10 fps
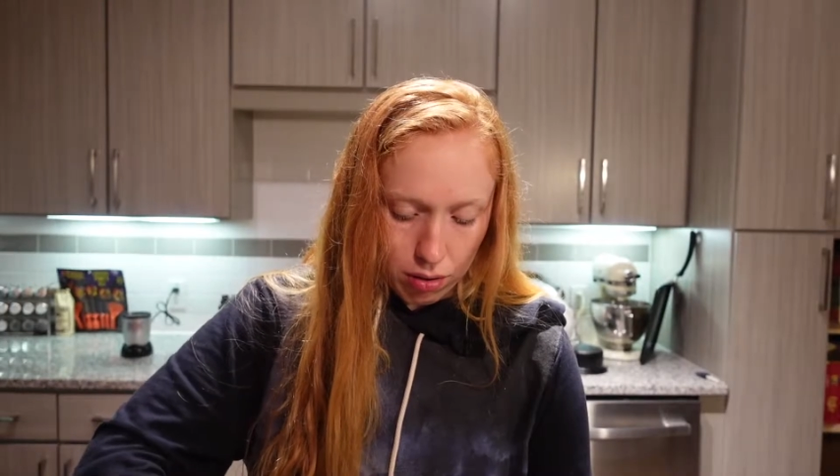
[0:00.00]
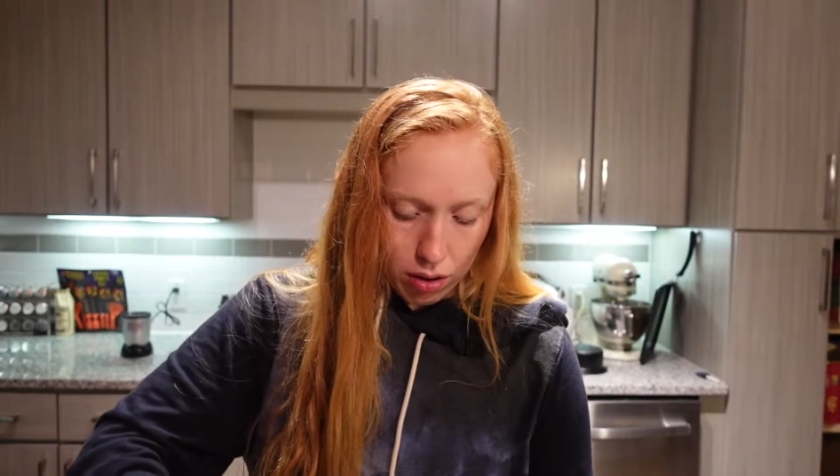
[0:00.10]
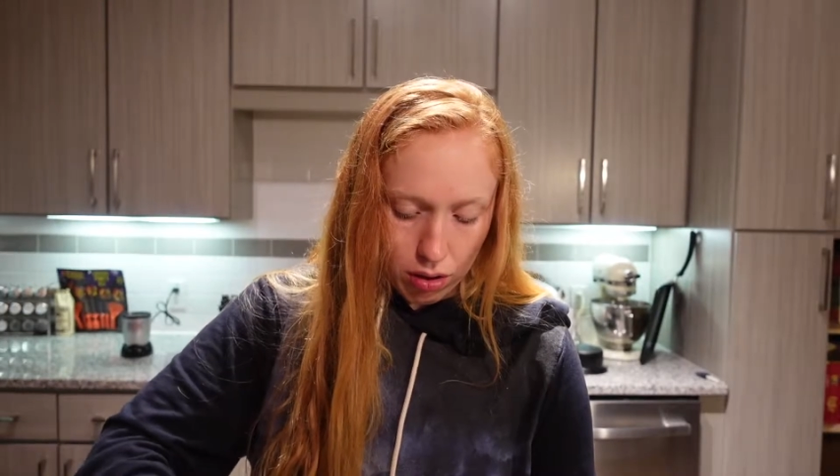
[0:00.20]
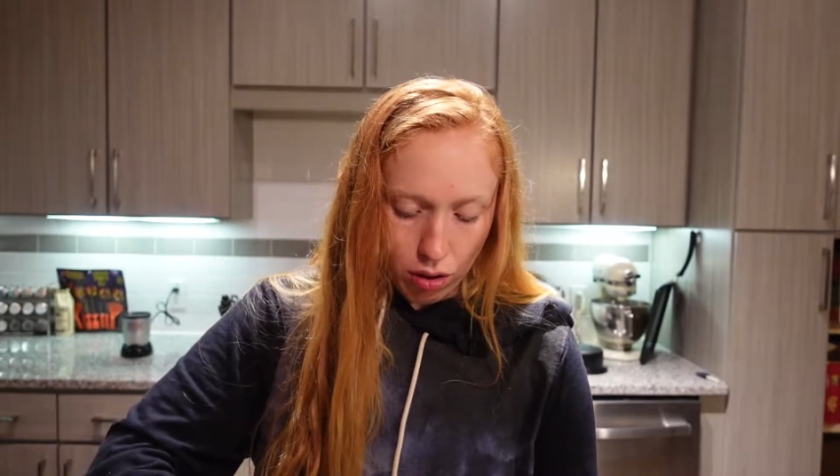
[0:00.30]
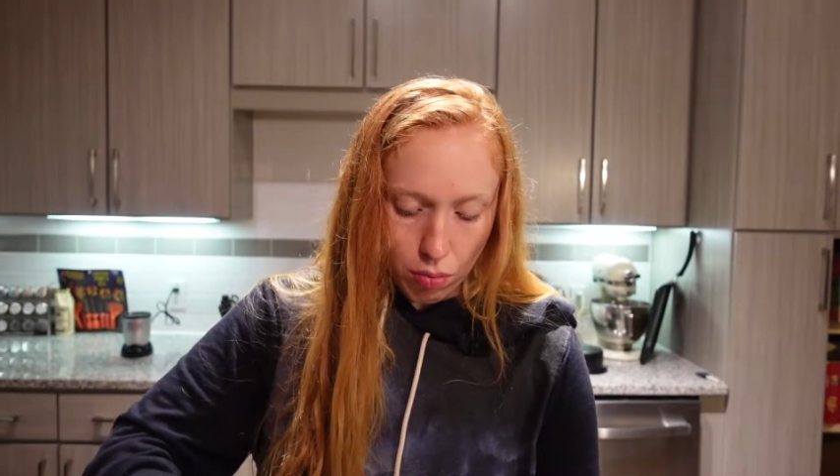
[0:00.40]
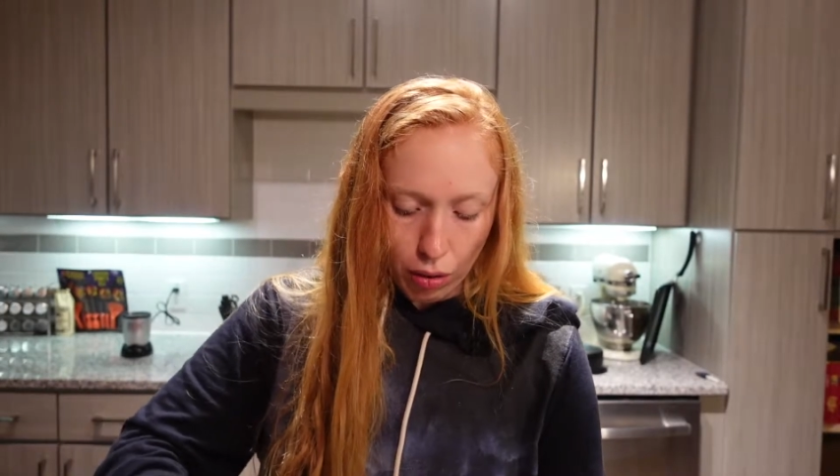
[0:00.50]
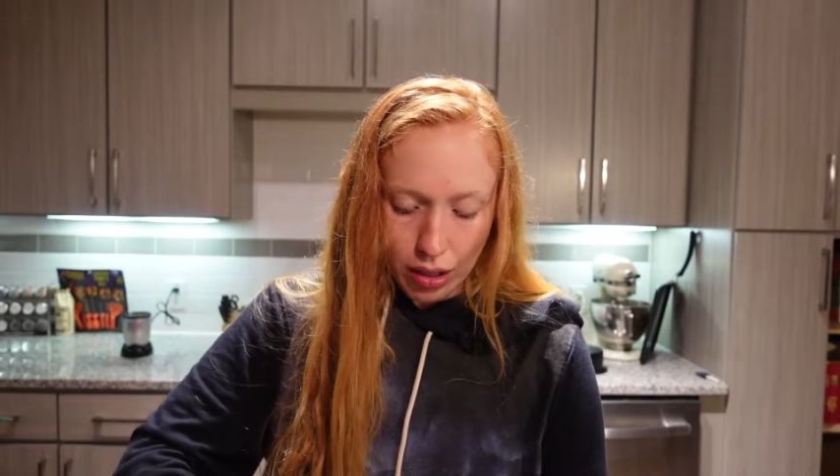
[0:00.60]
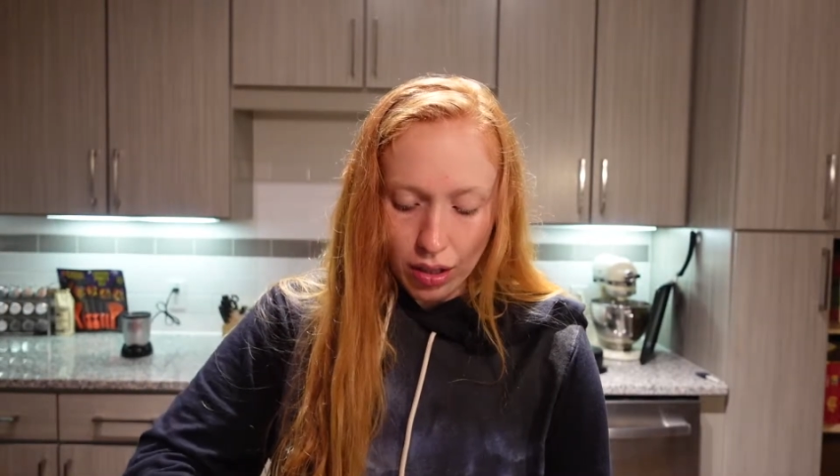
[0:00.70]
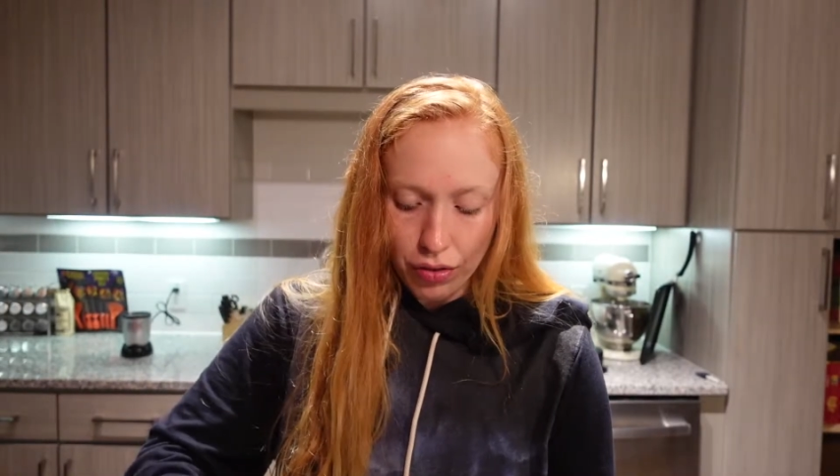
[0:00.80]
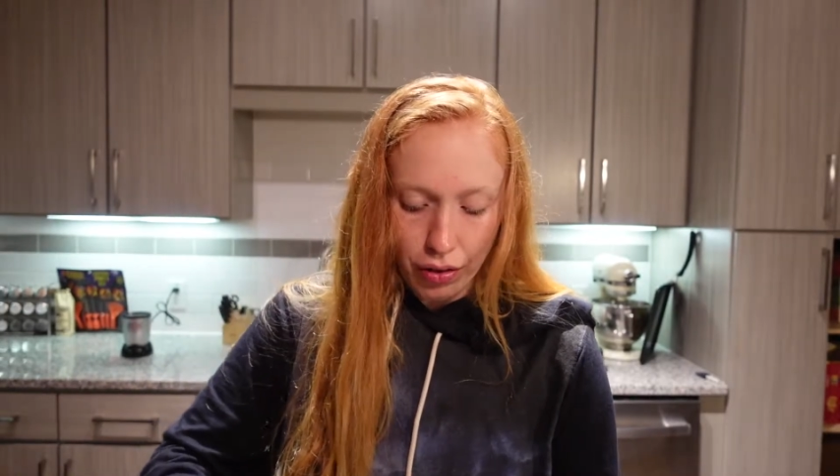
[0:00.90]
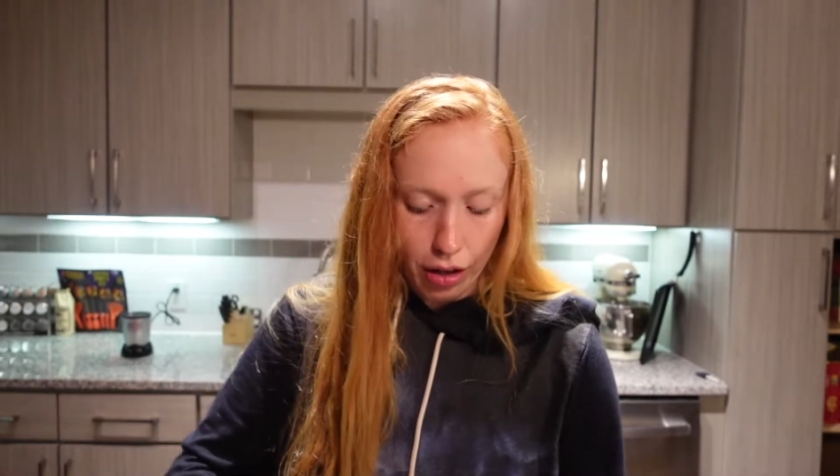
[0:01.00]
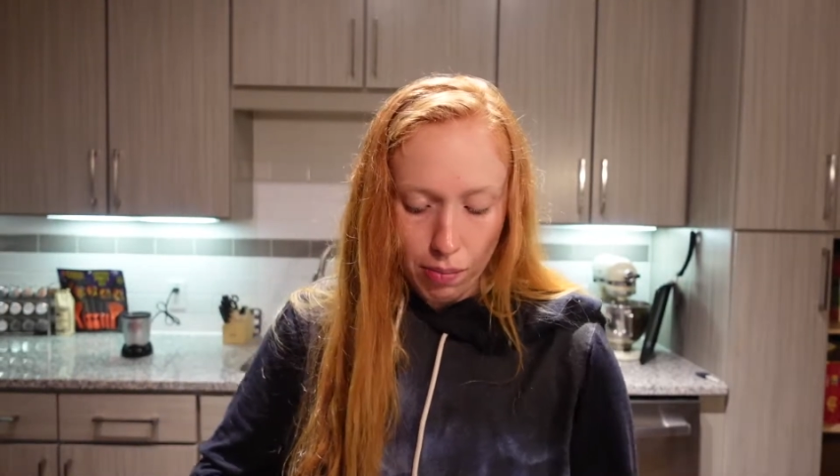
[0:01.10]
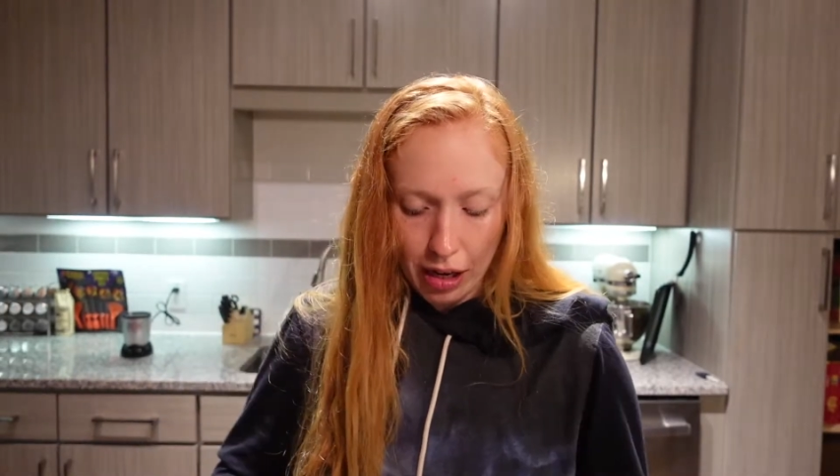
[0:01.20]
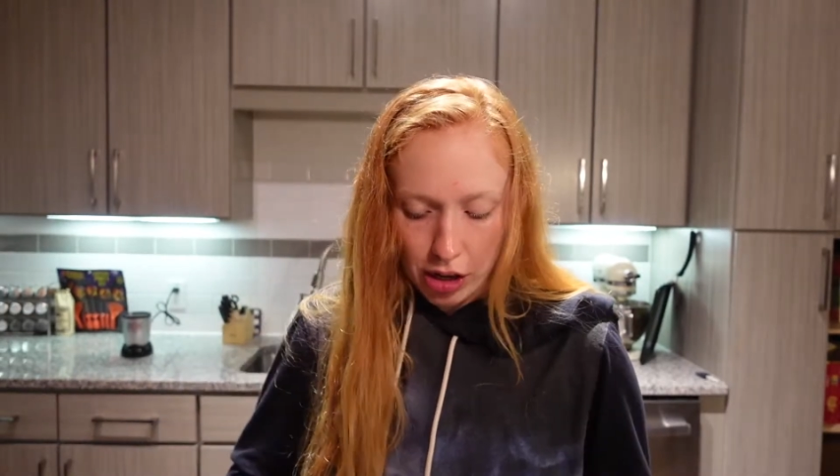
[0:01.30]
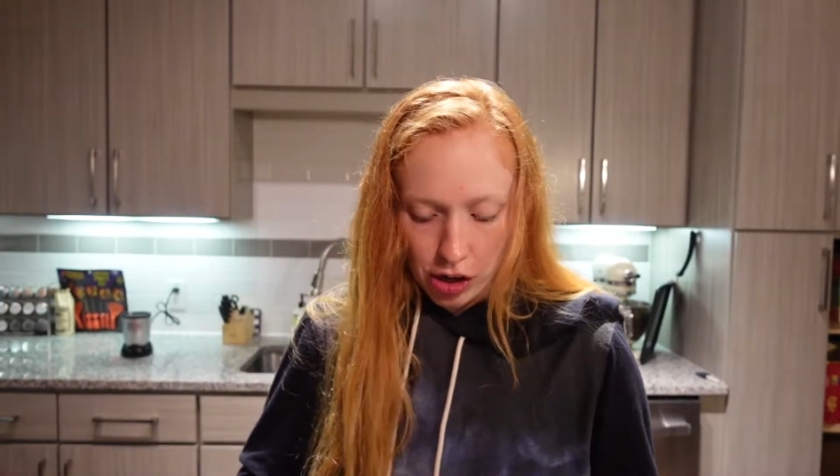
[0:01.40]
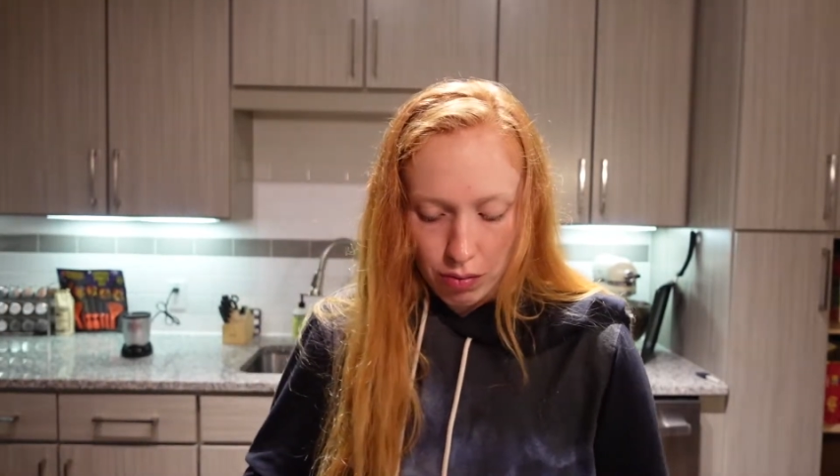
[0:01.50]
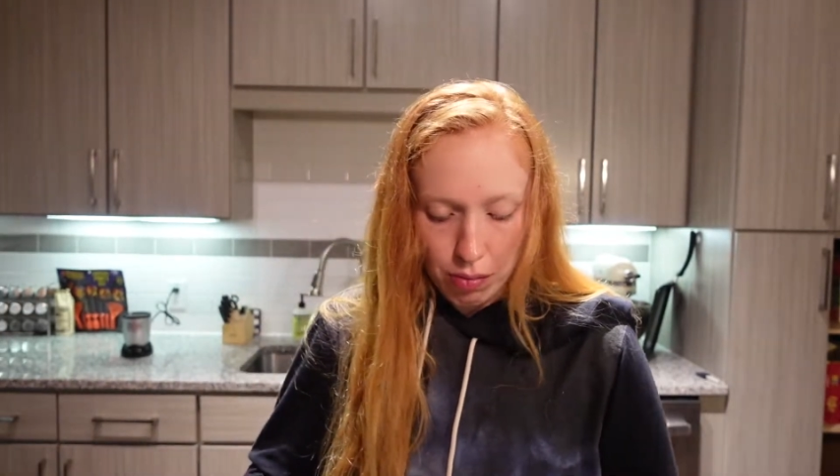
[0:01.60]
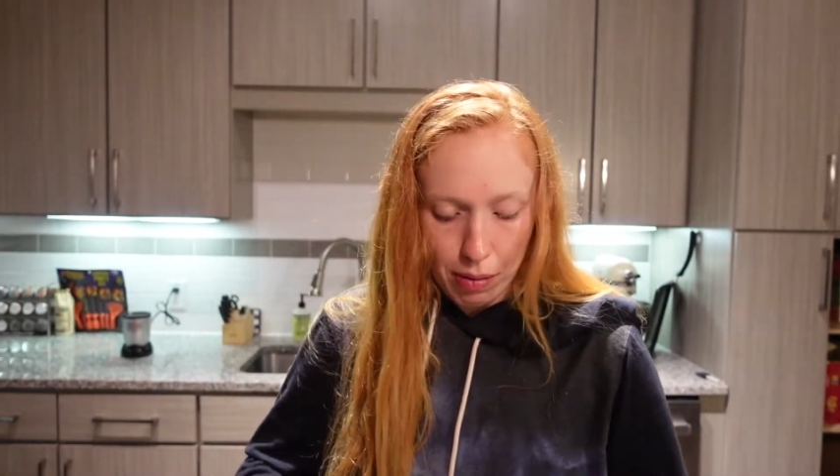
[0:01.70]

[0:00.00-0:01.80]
You know, Brandy's very patient with